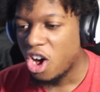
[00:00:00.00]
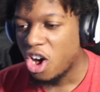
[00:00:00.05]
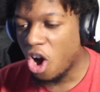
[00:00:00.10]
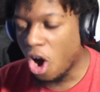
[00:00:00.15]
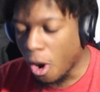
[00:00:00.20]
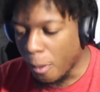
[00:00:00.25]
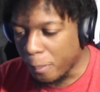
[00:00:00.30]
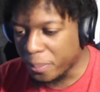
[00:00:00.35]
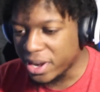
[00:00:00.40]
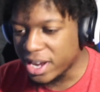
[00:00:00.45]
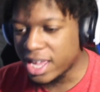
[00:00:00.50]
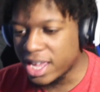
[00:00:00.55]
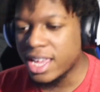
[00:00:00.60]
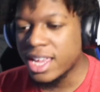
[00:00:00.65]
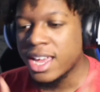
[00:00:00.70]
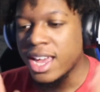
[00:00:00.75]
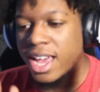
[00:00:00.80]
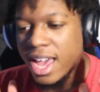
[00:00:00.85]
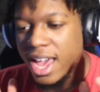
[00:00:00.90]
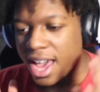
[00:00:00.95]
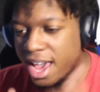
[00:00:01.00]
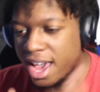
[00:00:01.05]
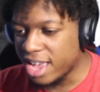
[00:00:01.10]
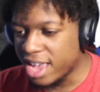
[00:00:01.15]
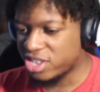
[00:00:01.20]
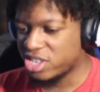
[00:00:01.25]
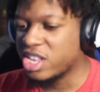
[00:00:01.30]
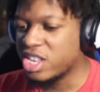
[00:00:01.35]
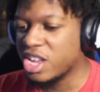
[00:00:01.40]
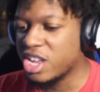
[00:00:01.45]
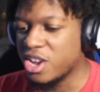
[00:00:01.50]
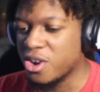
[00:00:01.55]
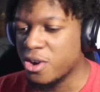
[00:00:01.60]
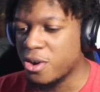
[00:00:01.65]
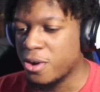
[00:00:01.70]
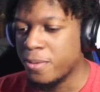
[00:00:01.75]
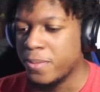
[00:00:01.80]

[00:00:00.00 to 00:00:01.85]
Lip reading: opening S tier,